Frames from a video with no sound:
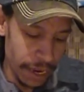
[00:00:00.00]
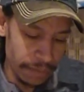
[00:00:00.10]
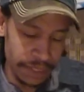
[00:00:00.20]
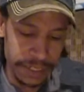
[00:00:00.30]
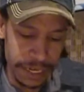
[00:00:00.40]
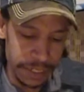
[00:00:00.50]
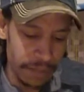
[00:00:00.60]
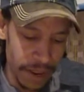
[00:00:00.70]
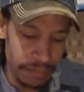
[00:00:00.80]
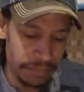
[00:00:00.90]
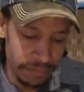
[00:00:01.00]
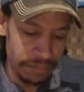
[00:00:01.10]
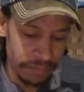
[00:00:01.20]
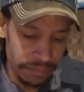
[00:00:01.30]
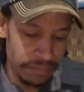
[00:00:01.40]
I'm gonna say it's about
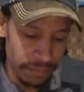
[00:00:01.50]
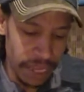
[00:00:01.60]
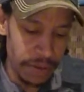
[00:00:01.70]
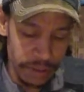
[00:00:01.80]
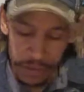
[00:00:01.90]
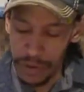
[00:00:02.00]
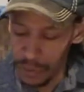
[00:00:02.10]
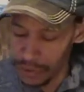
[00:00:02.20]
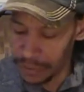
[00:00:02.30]
maybe three quarters